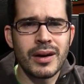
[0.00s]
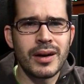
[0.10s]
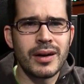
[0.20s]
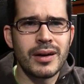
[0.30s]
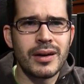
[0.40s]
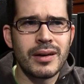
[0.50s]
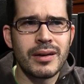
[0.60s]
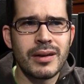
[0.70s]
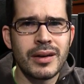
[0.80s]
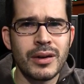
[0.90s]
Uh,
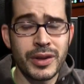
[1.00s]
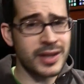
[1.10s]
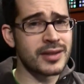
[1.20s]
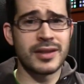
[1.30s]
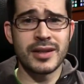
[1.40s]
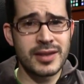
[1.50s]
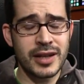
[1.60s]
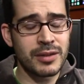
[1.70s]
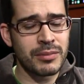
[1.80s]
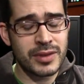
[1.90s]
you know, they did
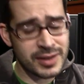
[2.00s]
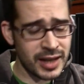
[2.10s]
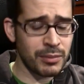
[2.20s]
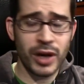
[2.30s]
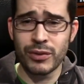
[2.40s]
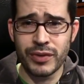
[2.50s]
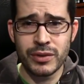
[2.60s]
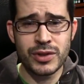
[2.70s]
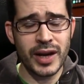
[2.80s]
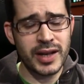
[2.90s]
send them send them on review,